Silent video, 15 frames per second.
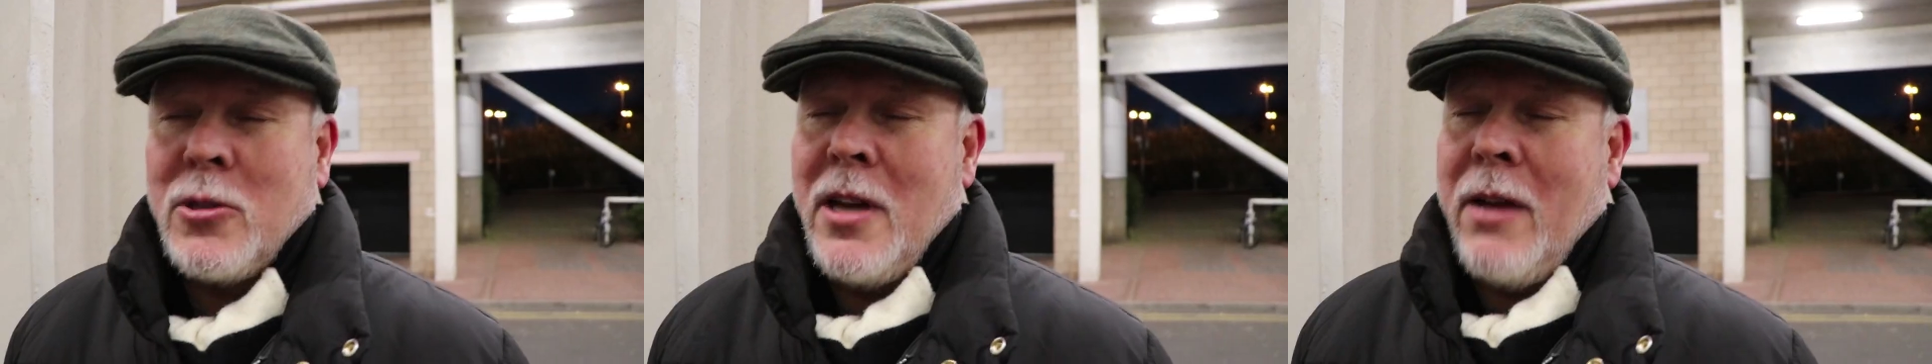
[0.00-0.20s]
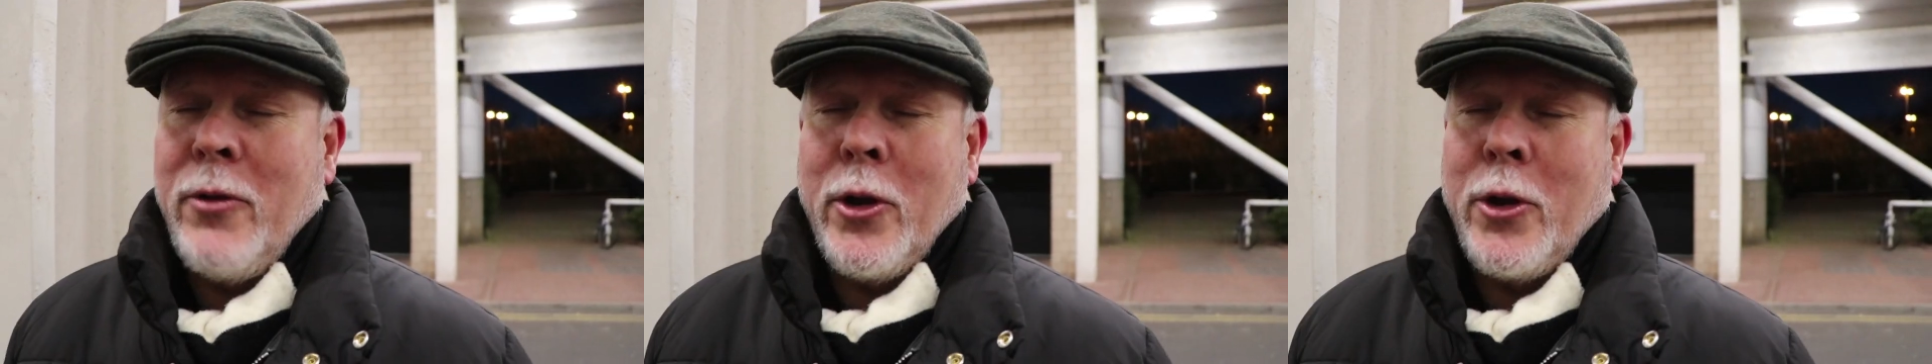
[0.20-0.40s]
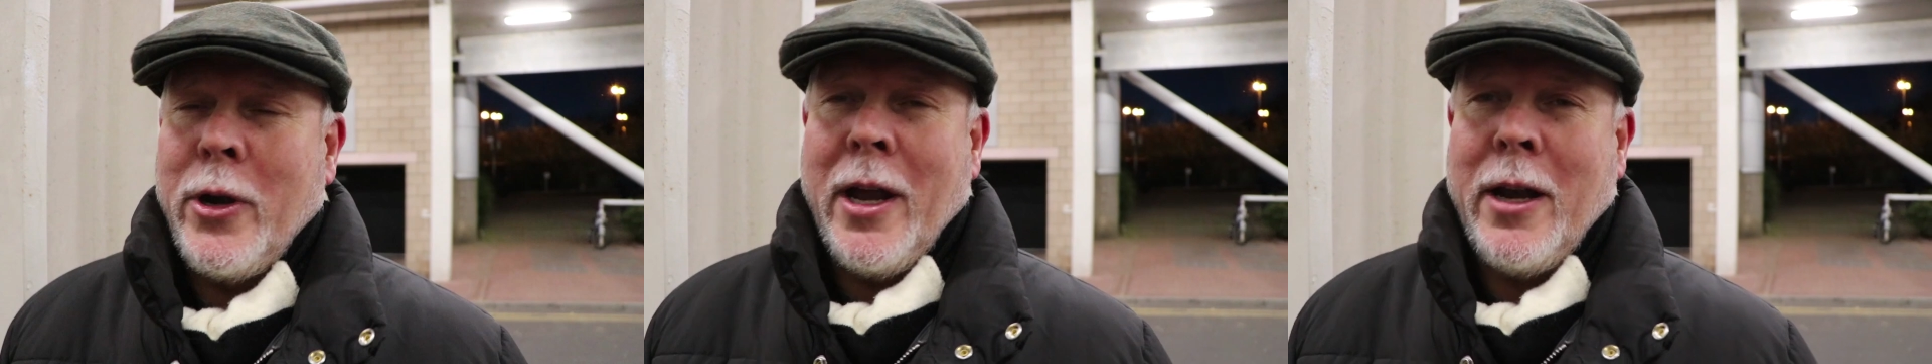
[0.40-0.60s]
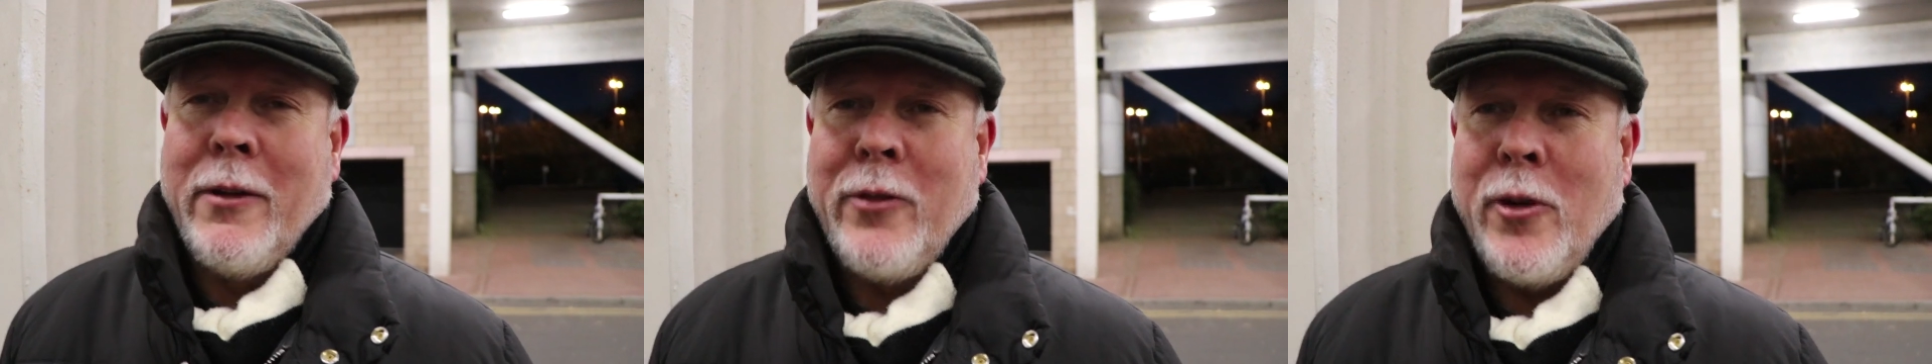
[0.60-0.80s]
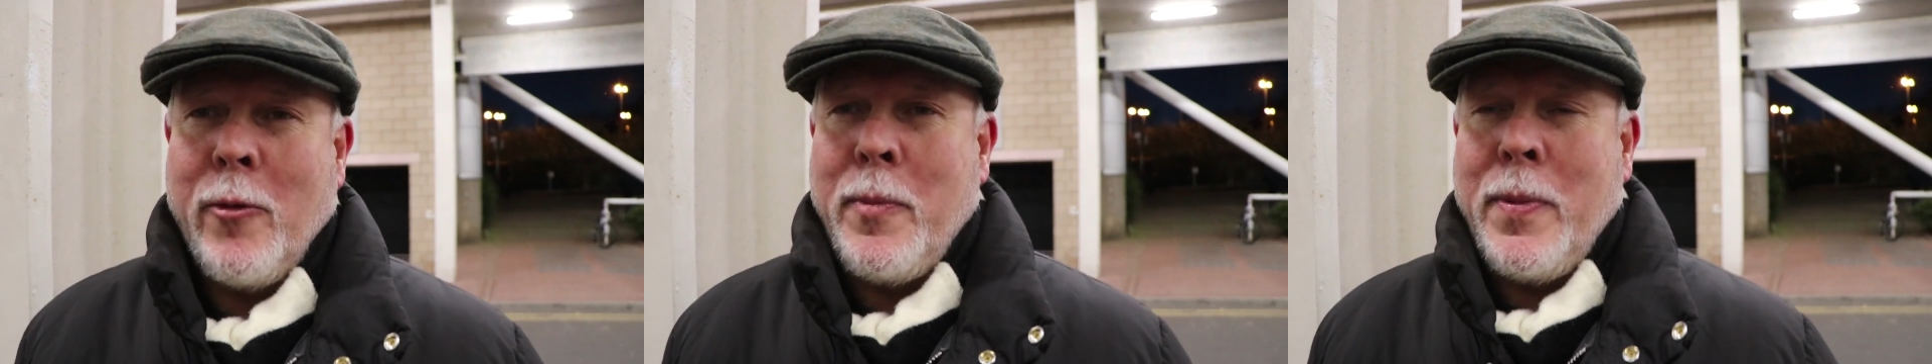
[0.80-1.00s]
was never a great
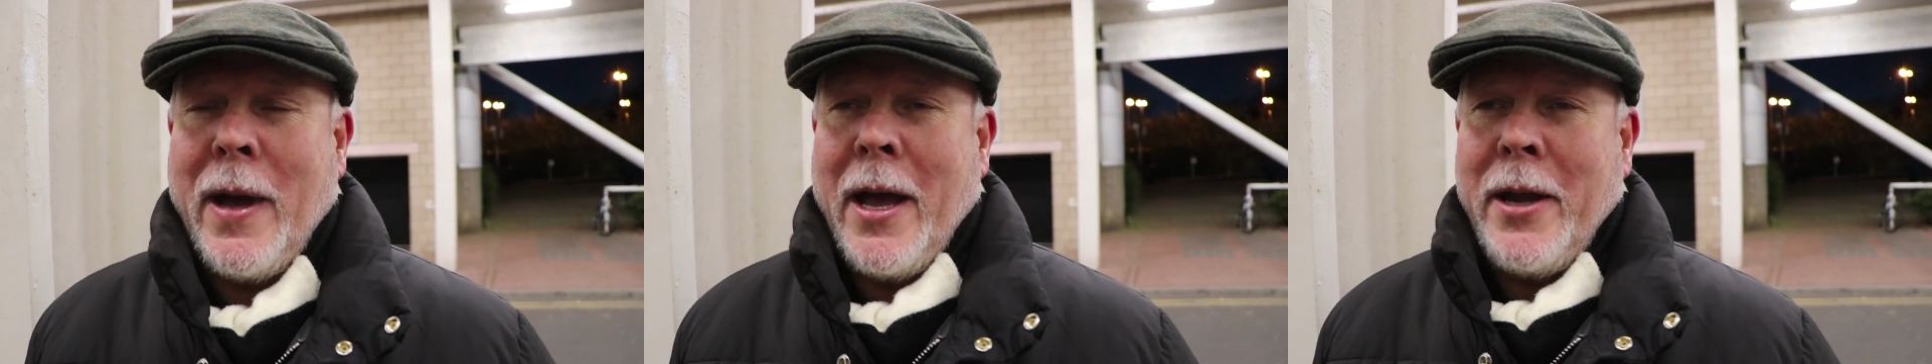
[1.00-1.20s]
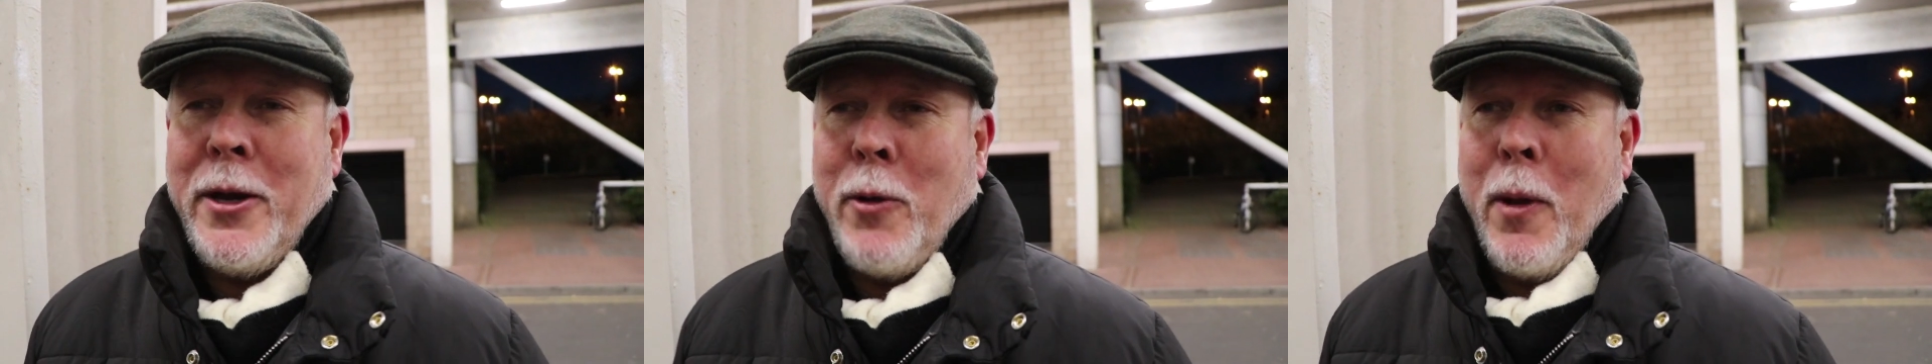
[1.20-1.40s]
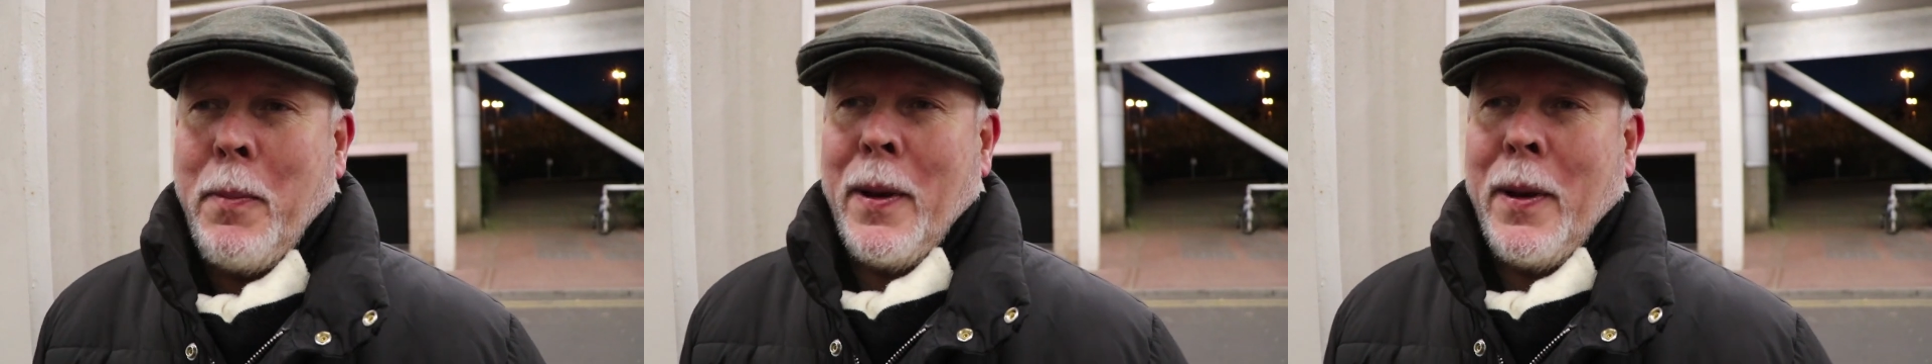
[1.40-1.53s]
lover of Pardew.